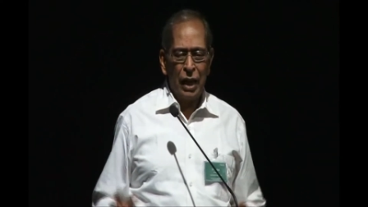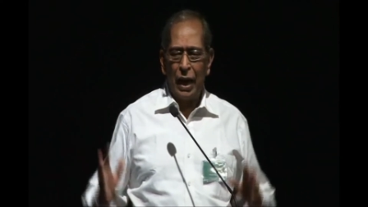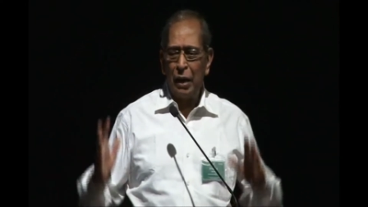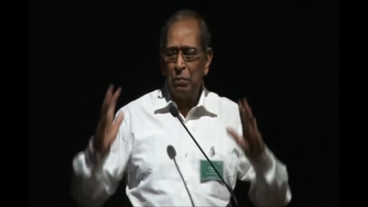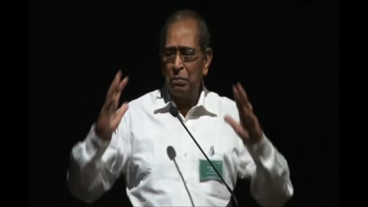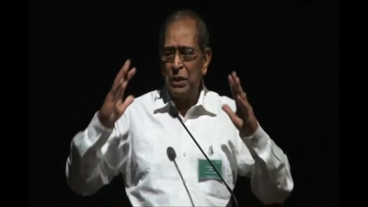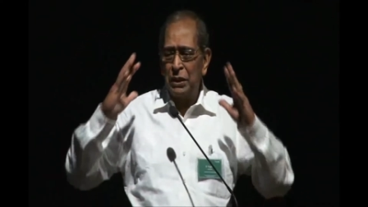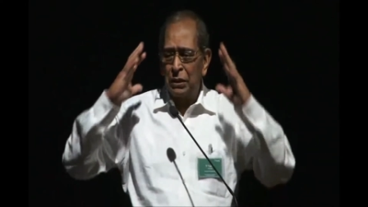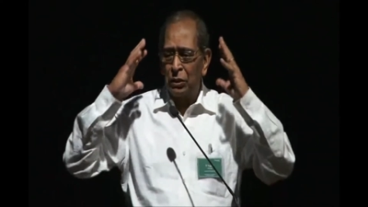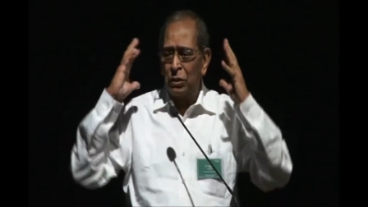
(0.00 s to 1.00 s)
I,
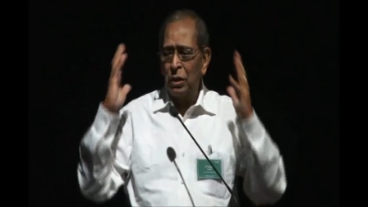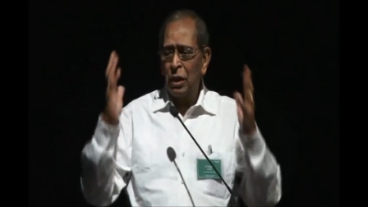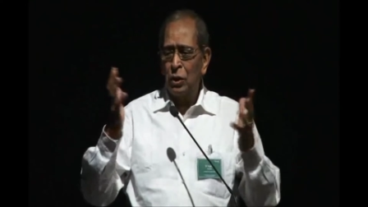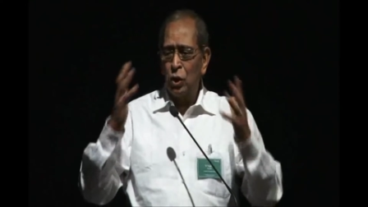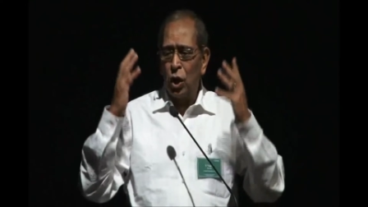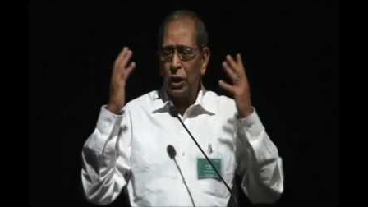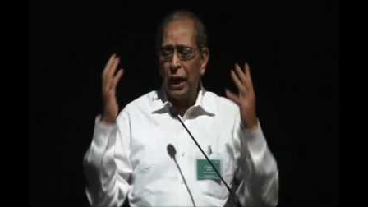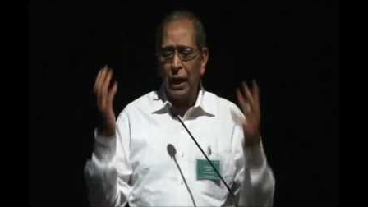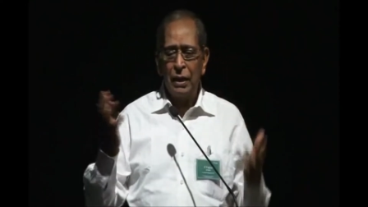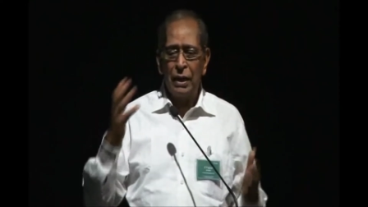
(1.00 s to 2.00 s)
this thought
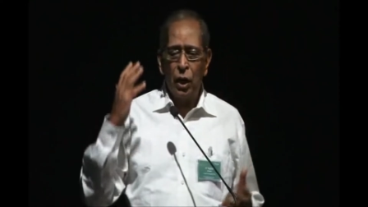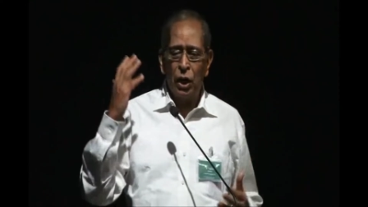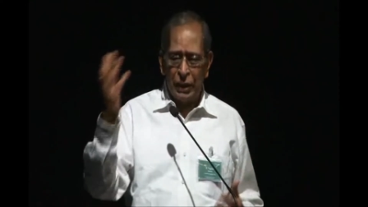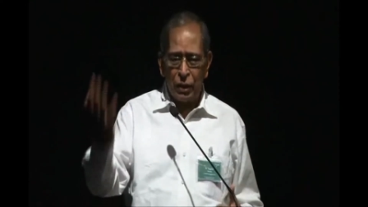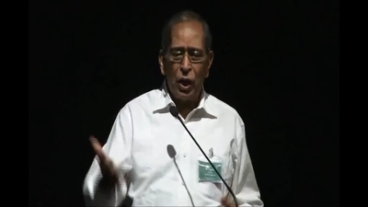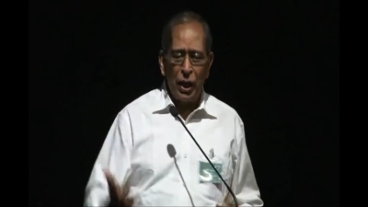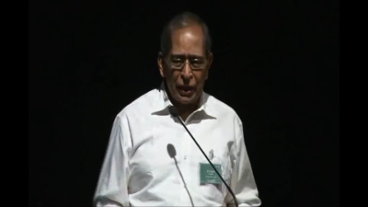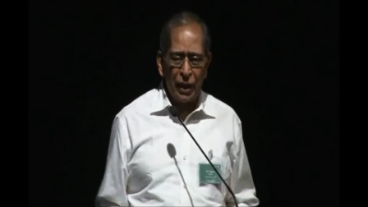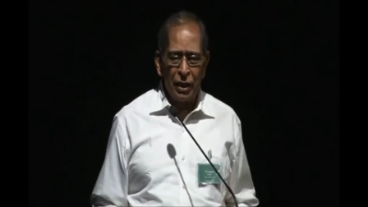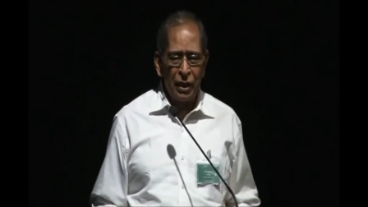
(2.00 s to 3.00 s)
I had
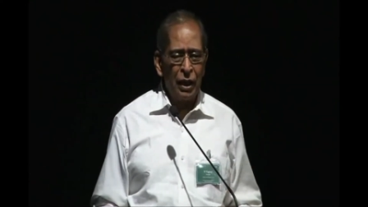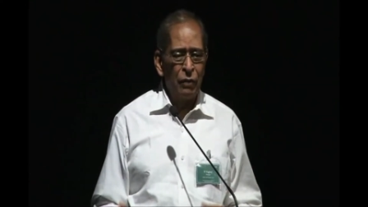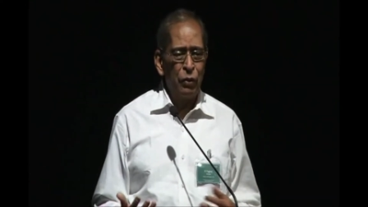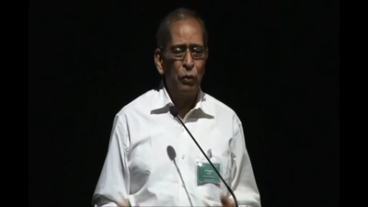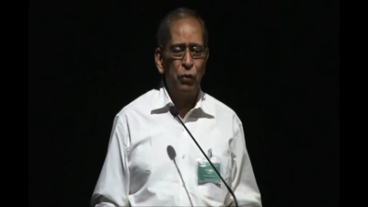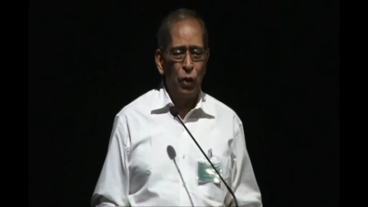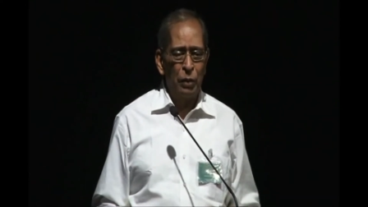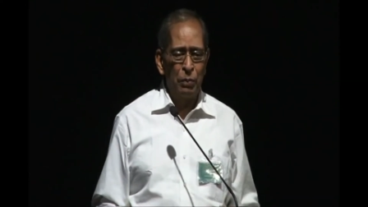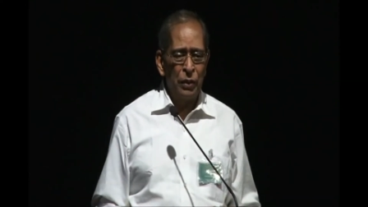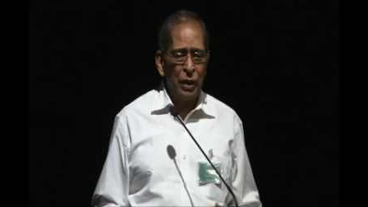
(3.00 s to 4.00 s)
articulated in a few
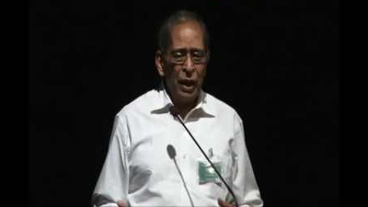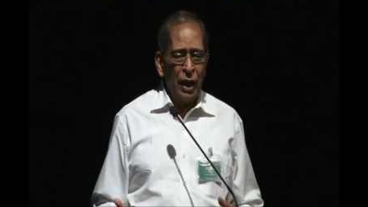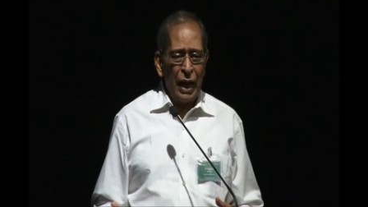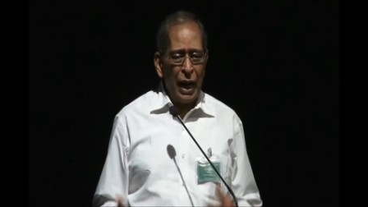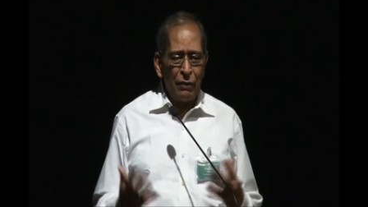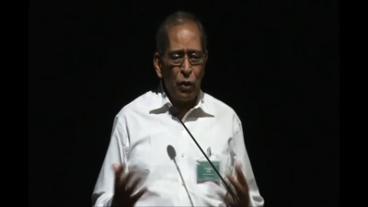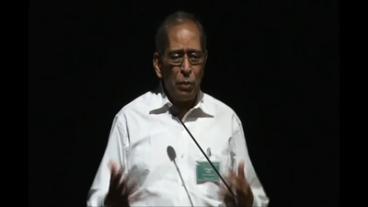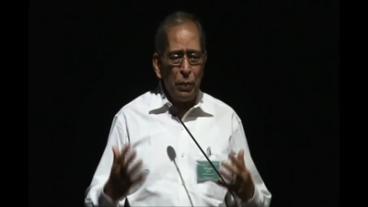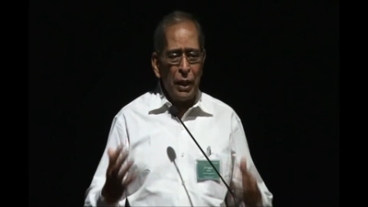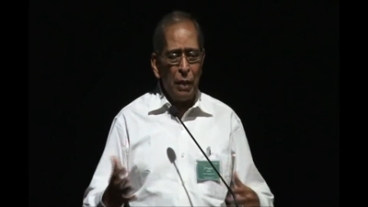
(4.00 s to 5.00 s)
forums, I have
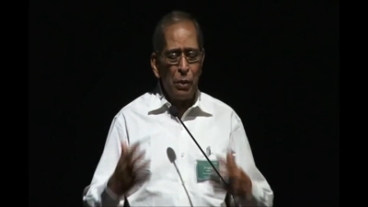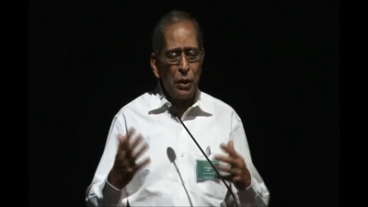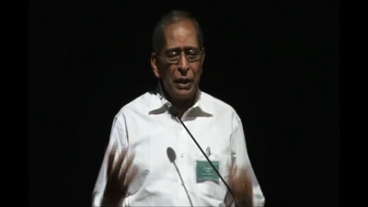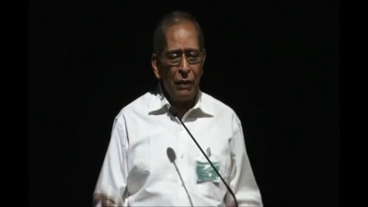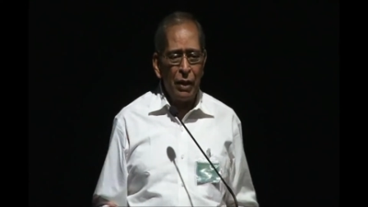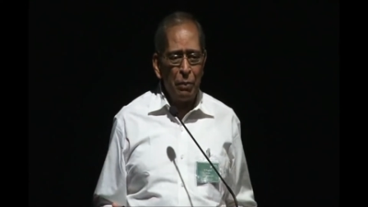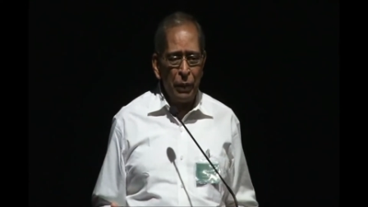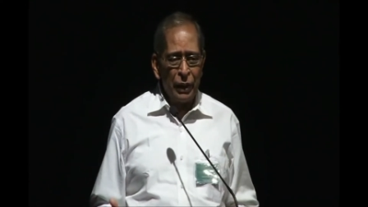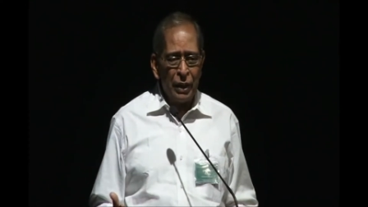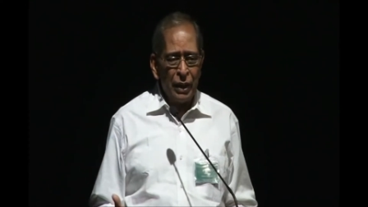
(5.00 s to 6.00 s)
not been able to
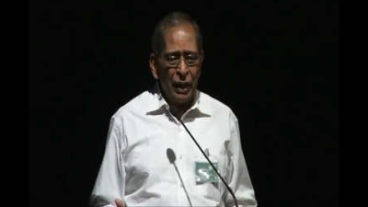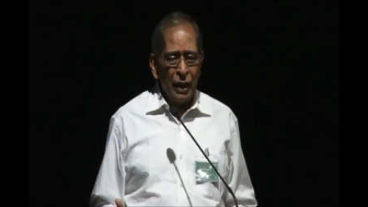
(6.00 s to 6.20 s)
develop it.